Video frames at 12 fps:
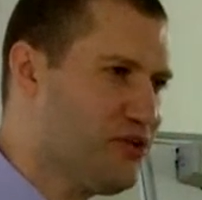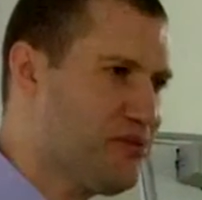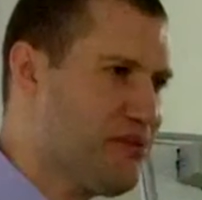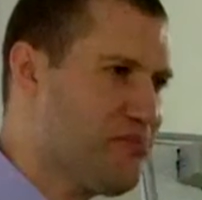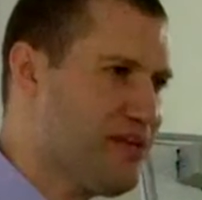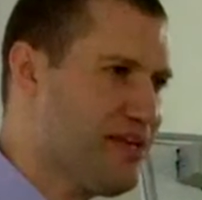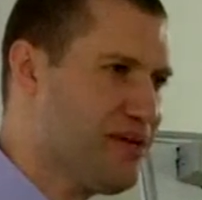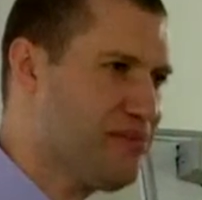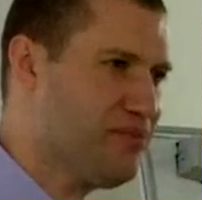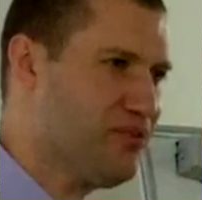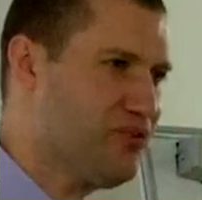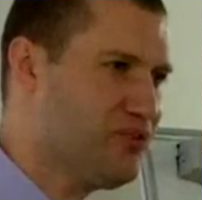you remember
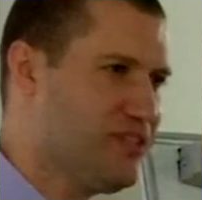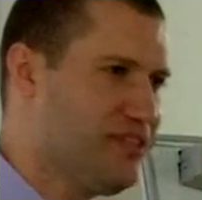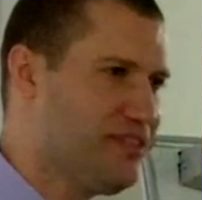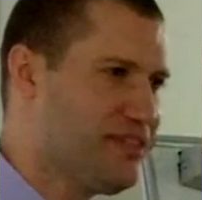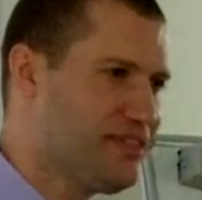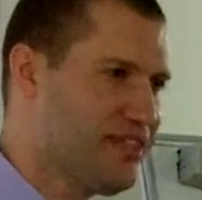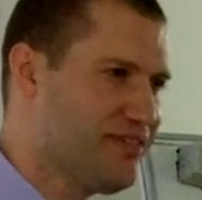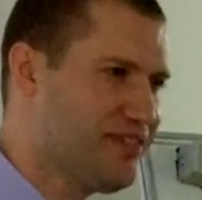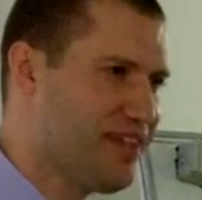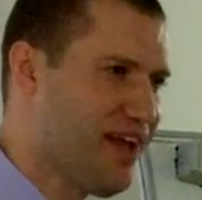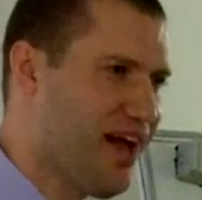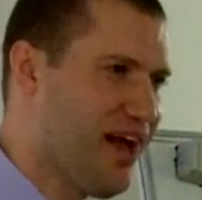him who did
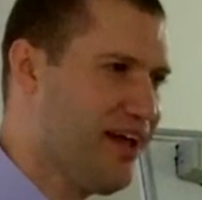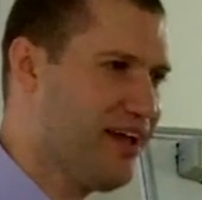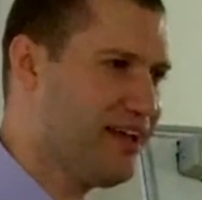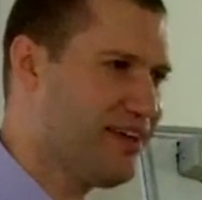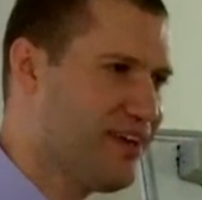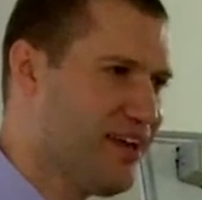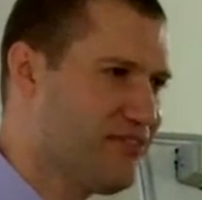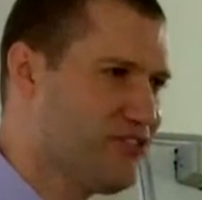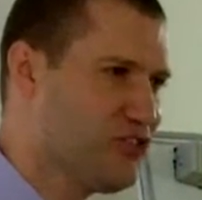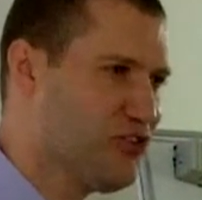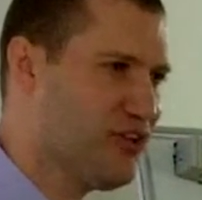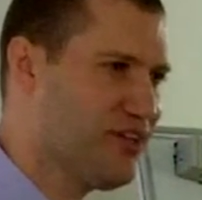Thriskeftika in
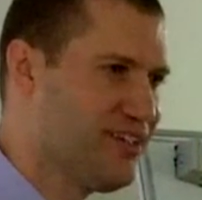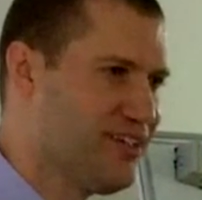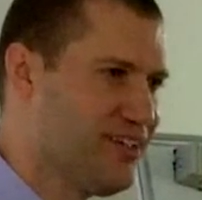Anabisho?